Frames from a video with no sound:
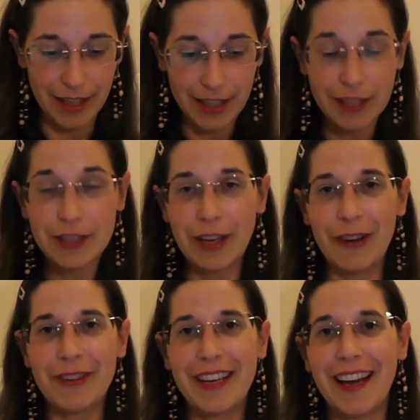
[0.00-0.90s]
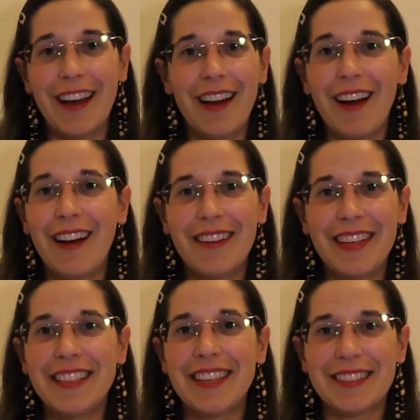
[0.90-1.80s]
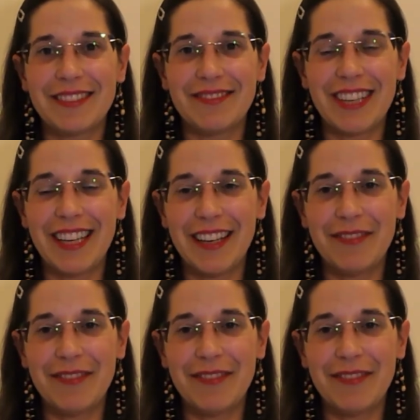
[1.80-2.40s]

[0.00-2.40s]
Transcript: So yeah, it doesn't really